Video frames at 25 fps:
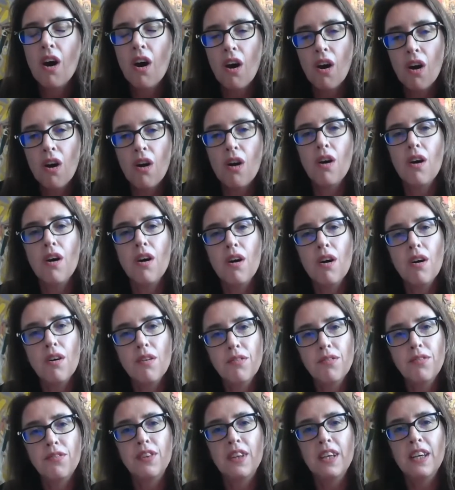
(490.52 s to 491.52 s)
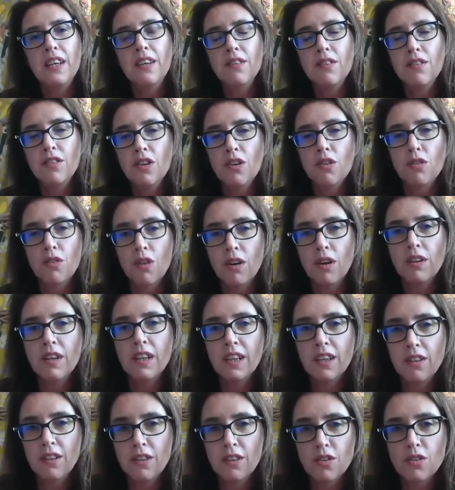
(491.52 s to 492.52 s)
of these
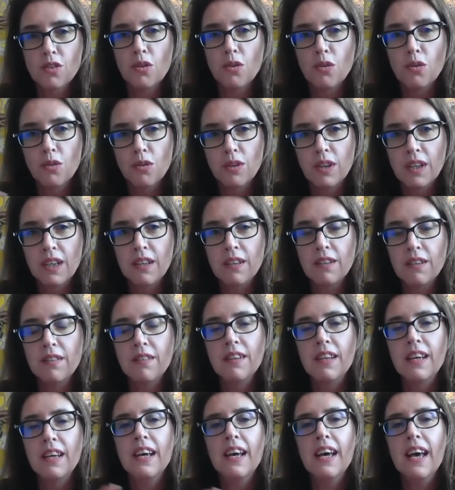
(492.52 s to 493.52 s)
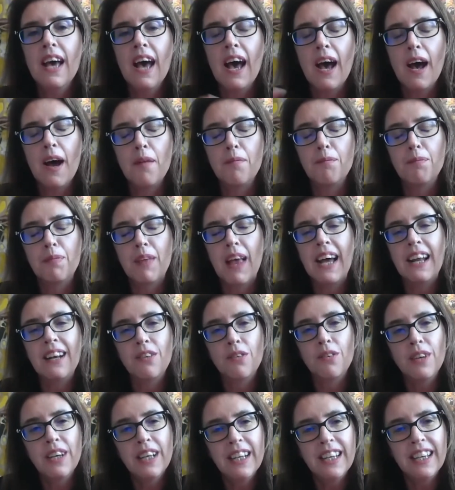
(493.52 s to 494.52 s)
neurotic disorders, and
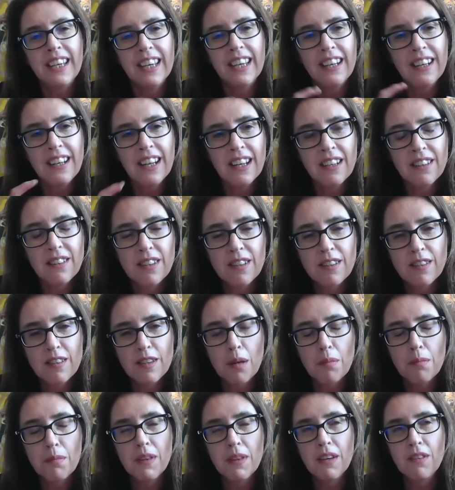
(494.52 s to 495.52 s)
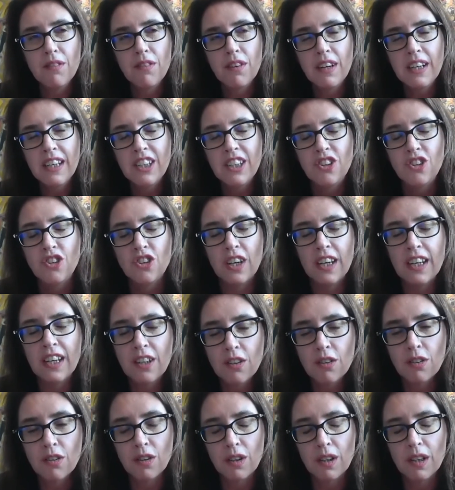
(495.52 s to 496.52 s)
really indexes something very
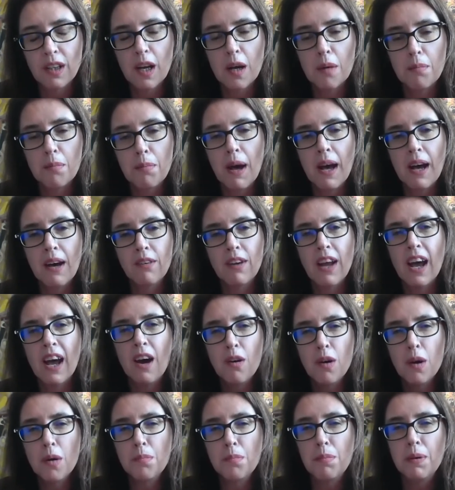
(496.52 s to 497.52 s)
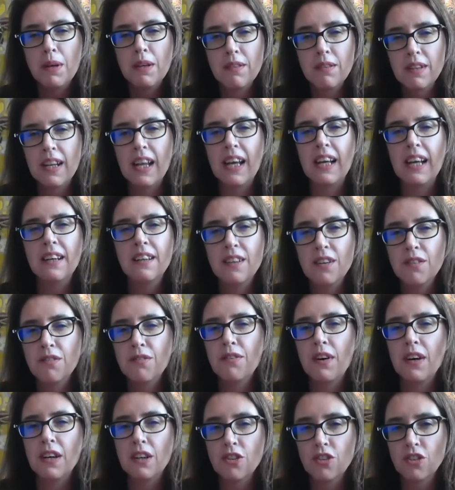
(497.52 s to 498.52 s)
general about how our personality
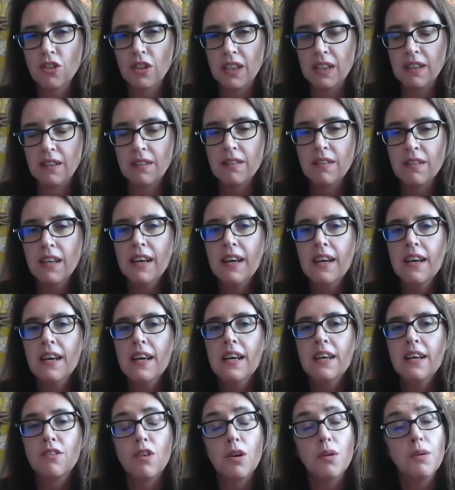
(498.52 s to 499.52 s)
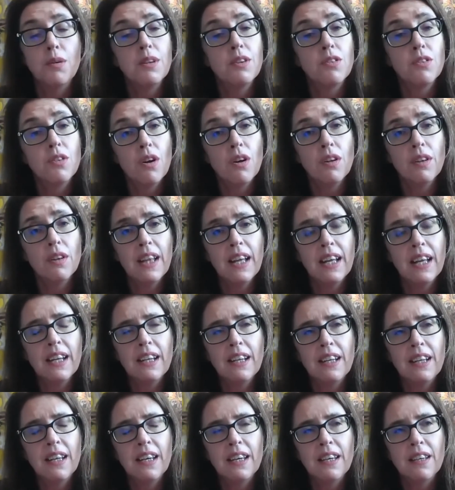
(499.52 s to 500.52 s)
functions. So it's not that
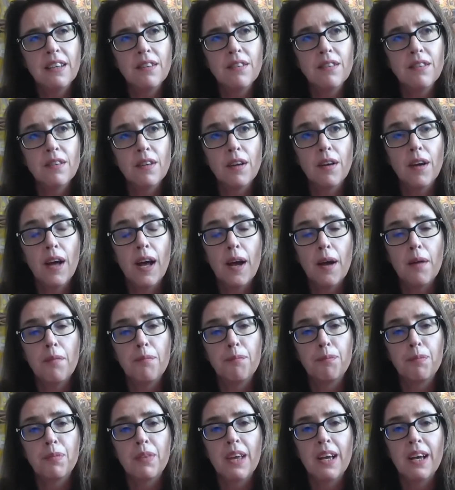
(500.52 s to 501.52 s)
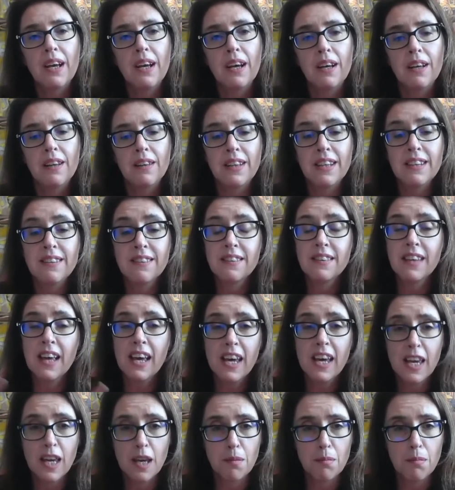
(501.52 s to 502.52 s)
it is the
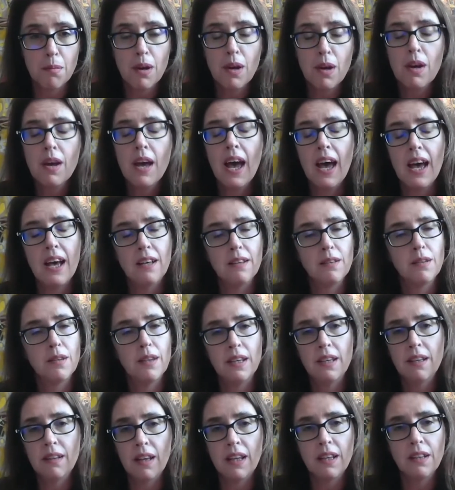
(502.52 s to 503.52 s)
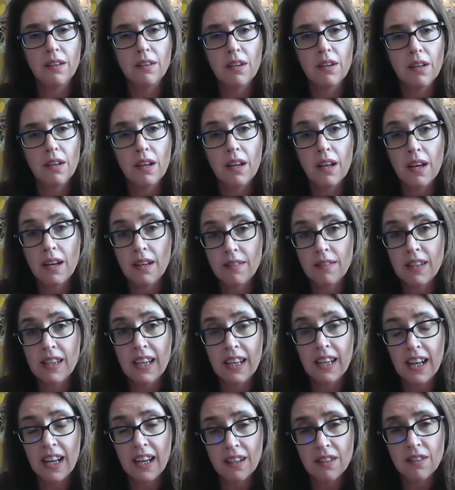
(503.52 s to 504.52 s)
same as internalizing
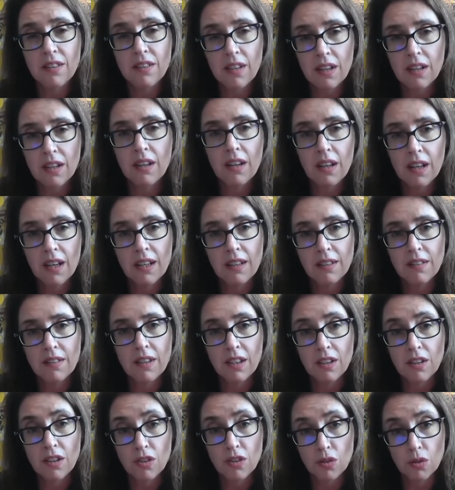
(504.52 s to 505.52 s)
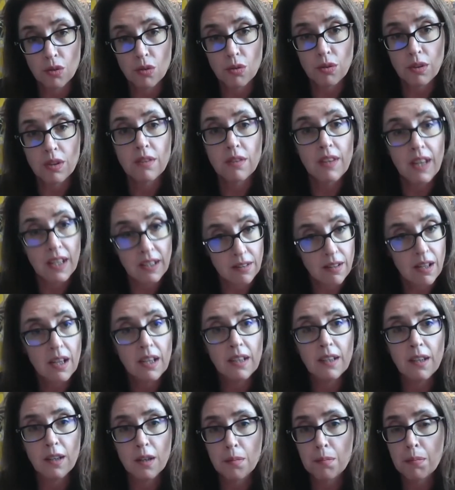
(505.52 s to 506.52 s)
and externalizing disorders,
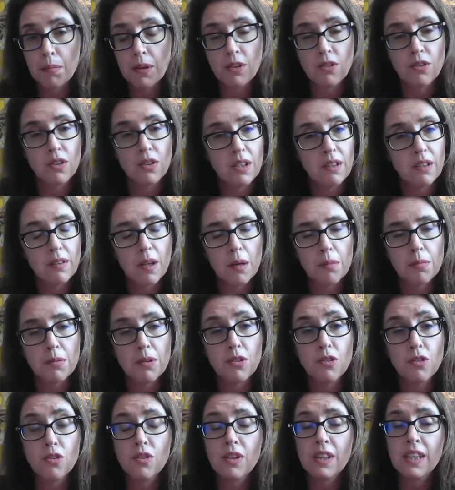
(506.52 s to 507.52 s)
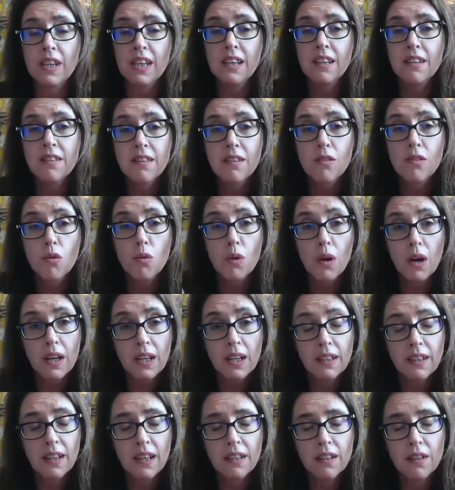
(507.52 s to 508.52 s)
anxiety, depression, and substance use. It is
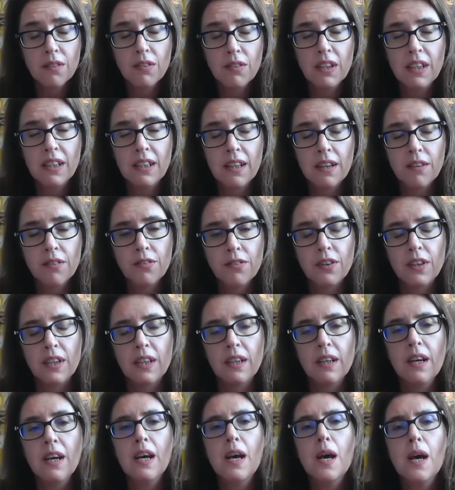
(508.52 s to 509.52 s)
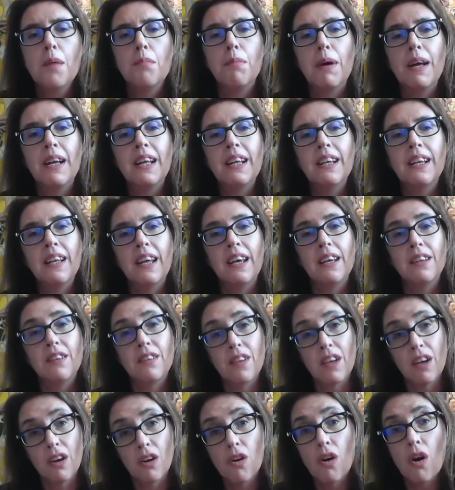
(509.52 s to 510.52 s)
qualitatively different, but it's
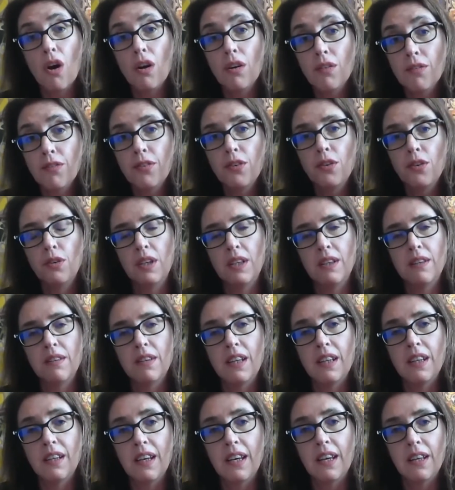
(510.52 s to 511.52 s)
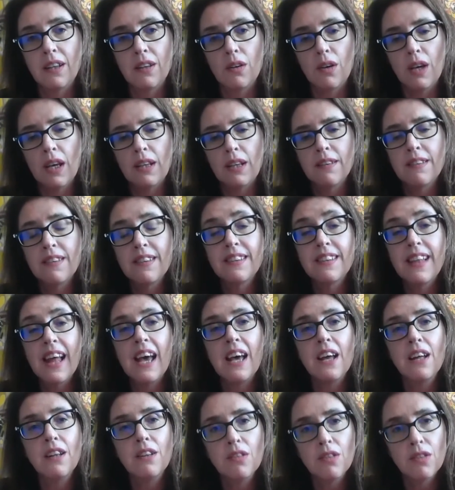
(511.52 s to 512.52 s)
a confluence. It
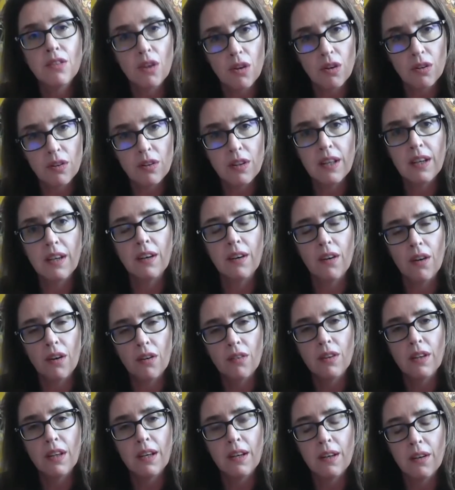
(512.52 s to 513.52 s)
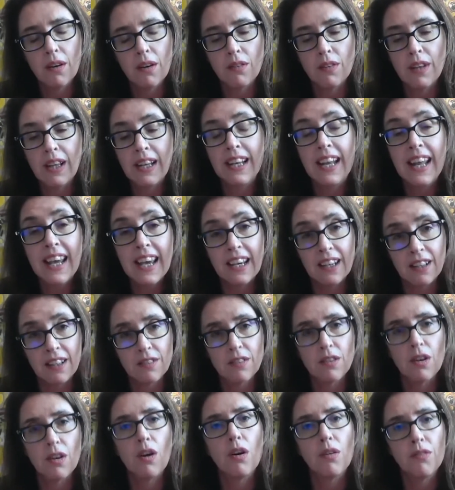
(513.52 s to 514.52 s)
stands on the
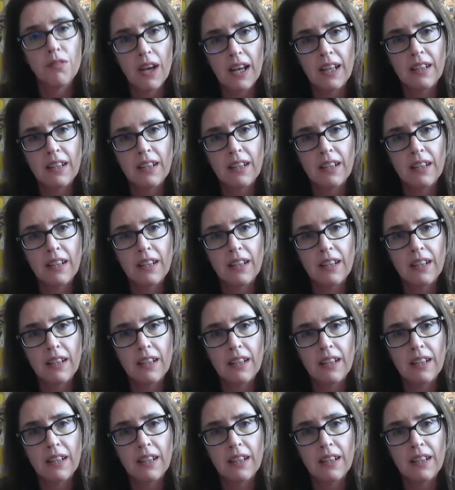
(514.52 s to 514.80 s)
legs of